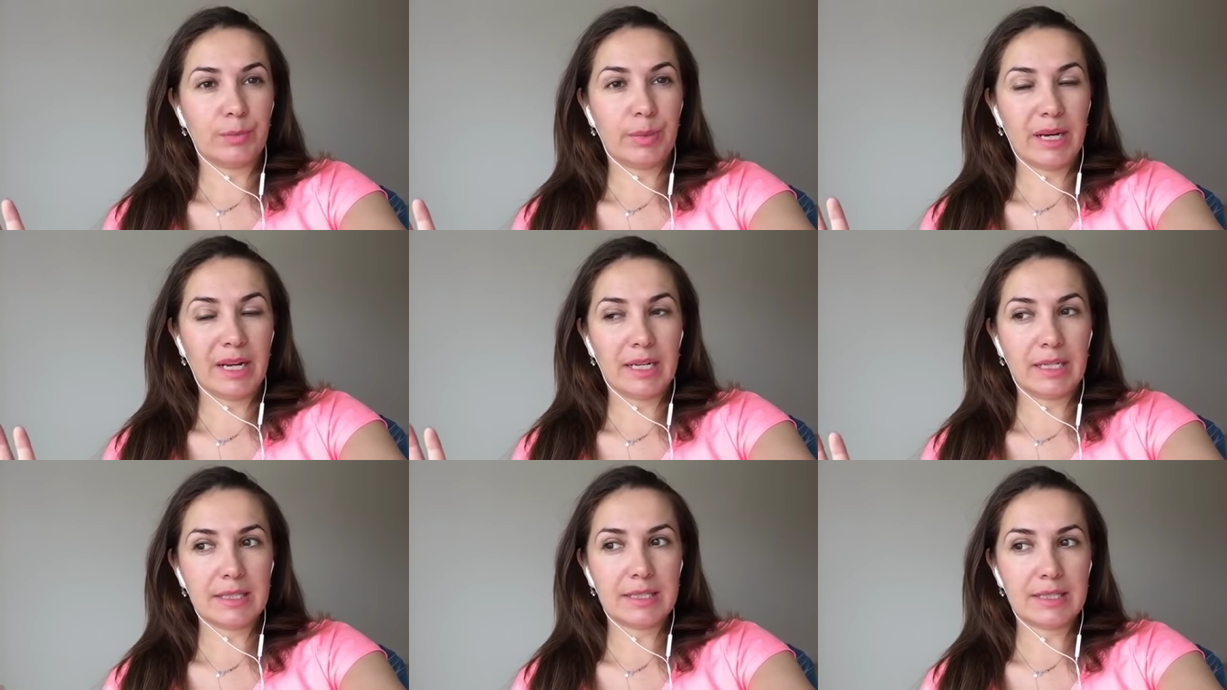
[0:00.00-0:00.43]
But
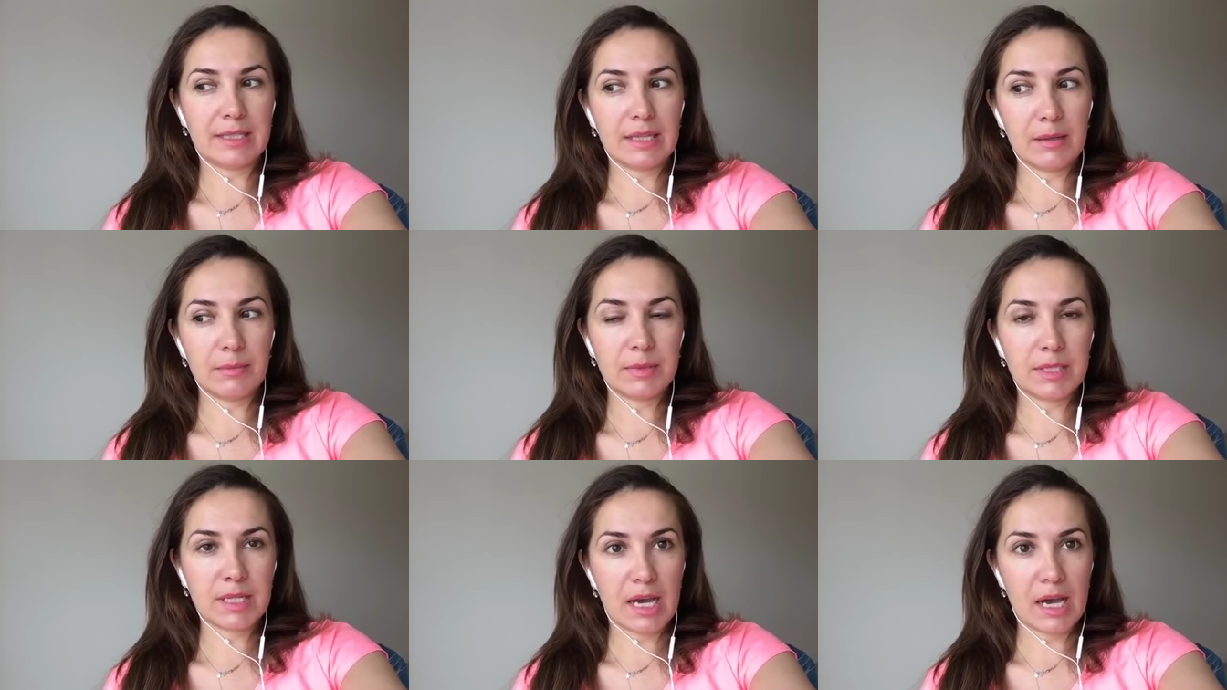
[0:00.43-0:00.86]
at the
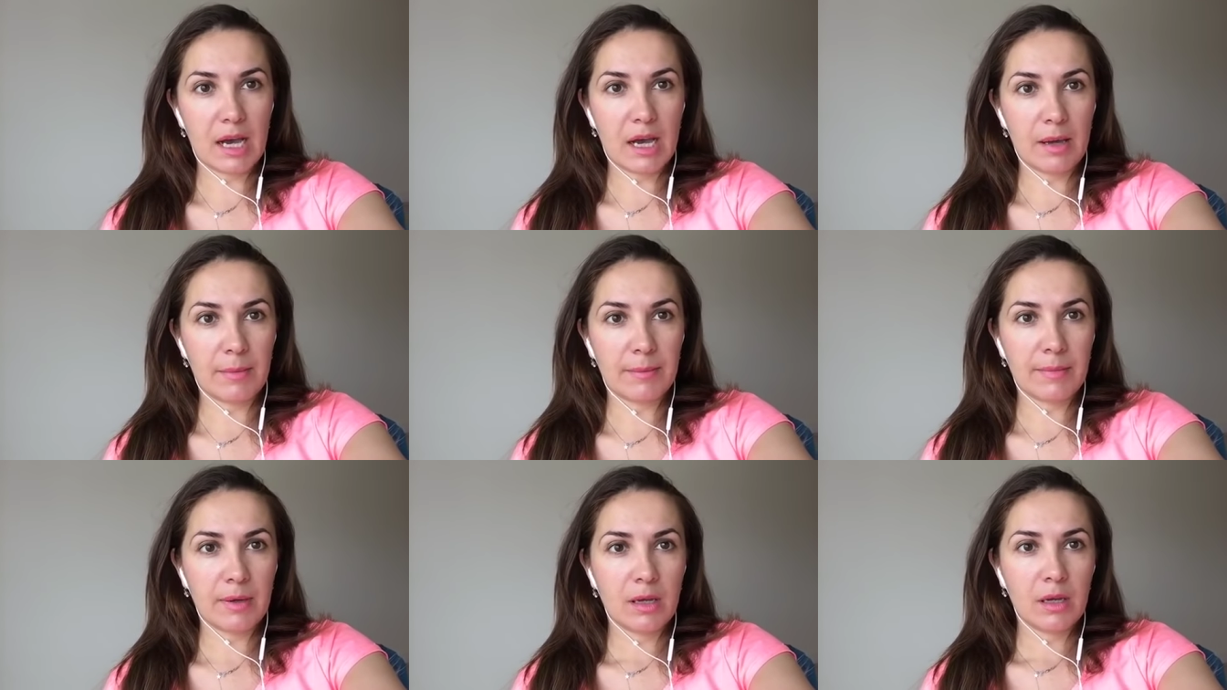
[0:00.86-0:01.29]
same
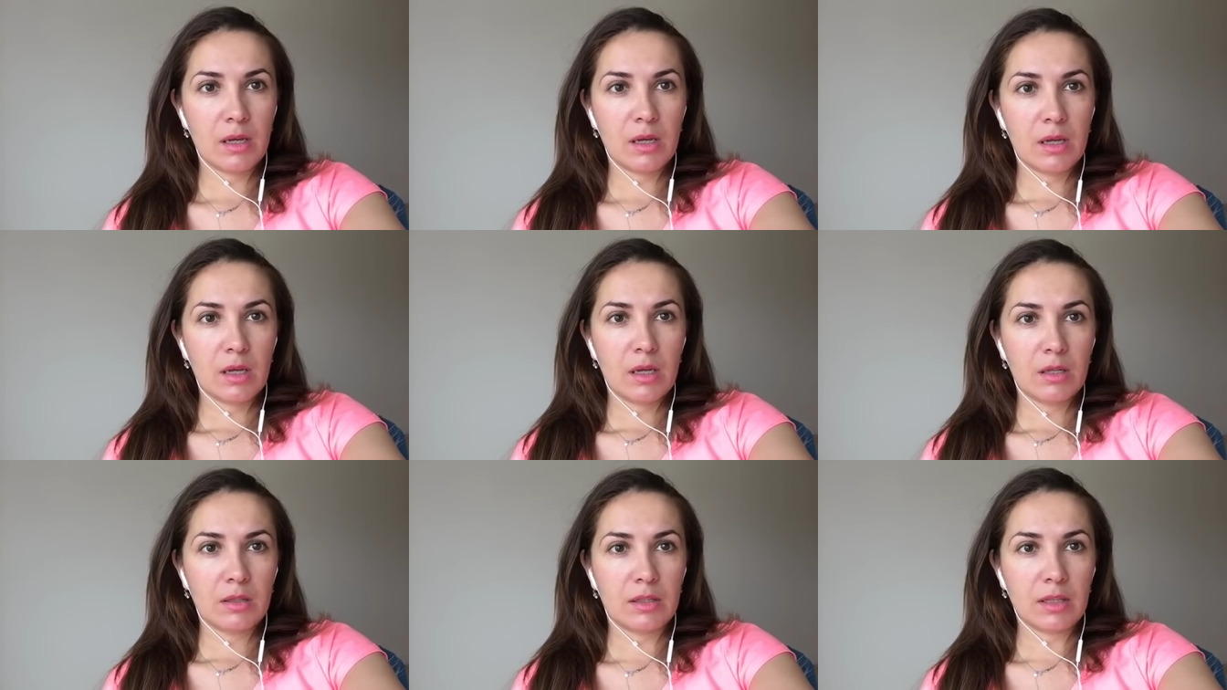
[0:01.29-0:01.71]
time,
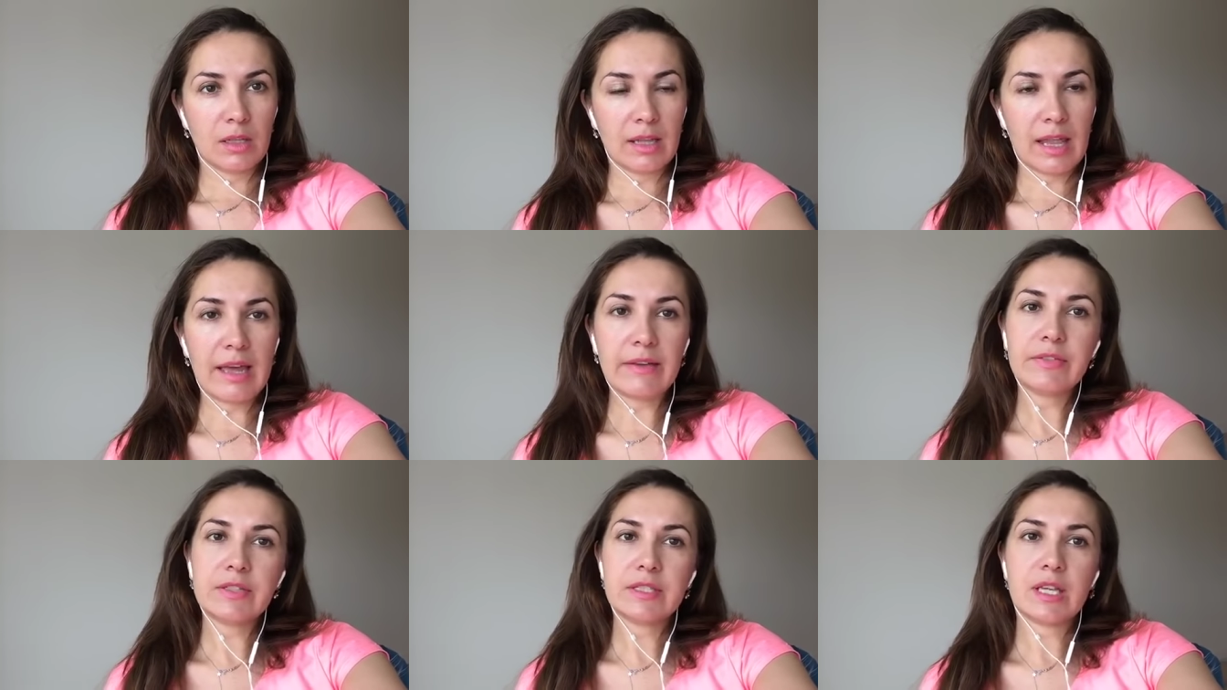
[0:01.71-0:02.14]
the
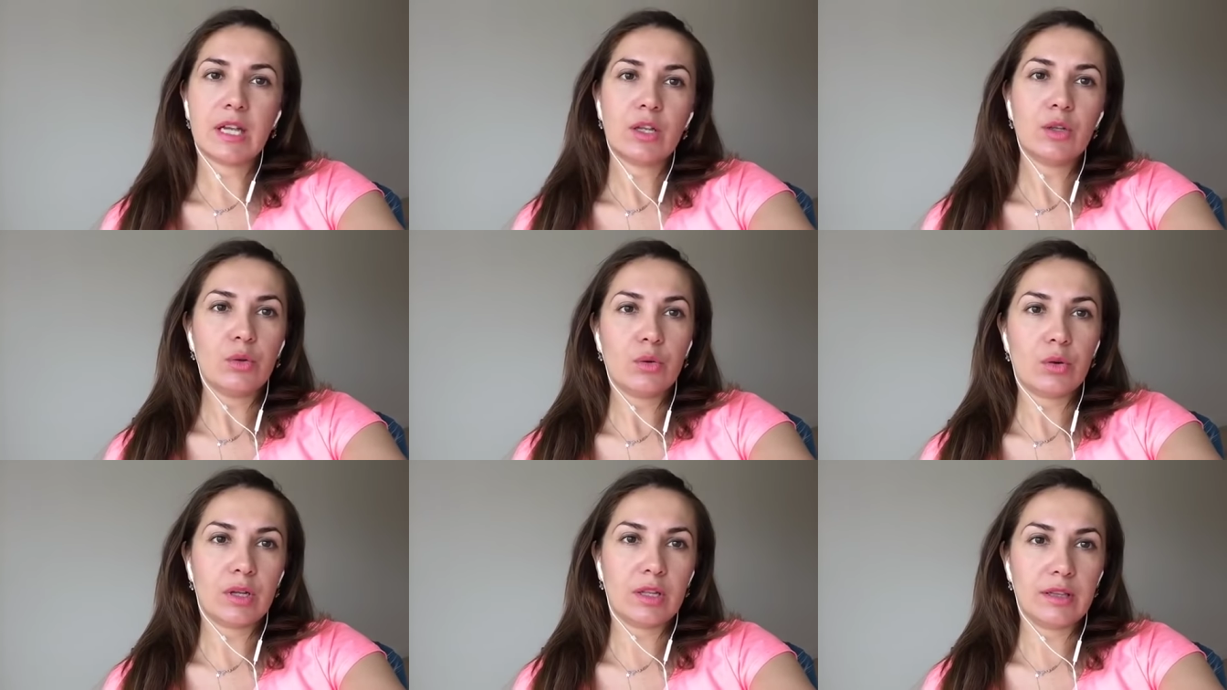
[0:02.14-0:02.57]
lifestyle
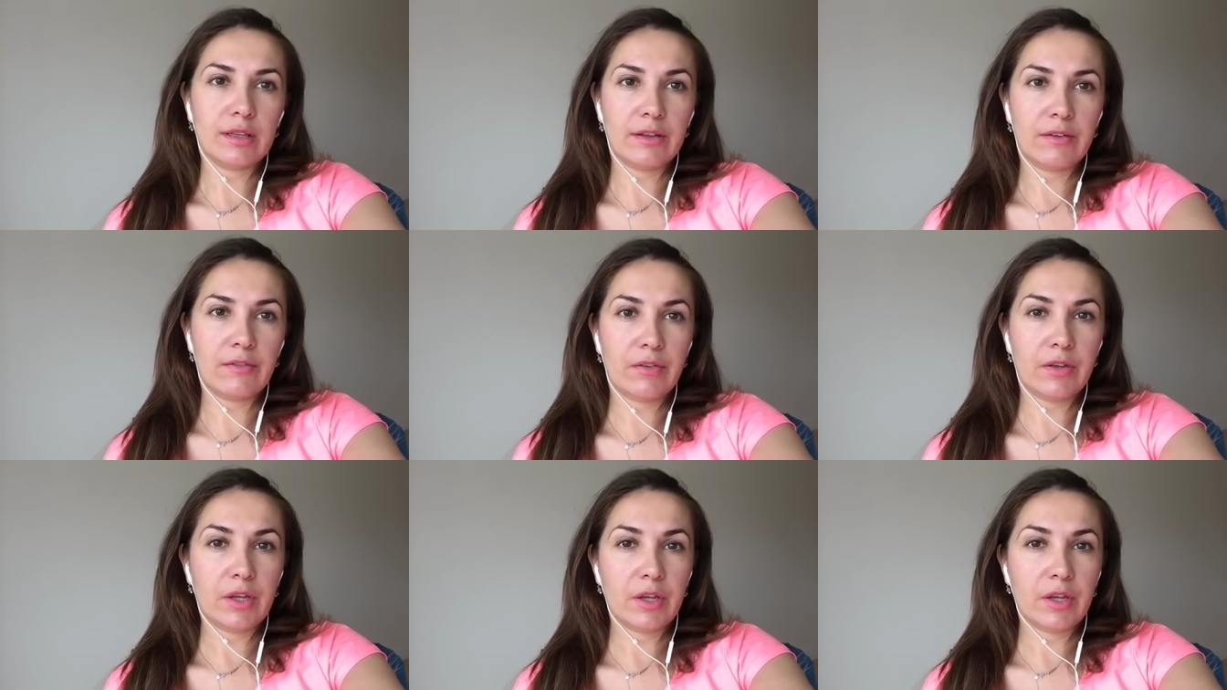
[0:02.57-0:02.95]
you can live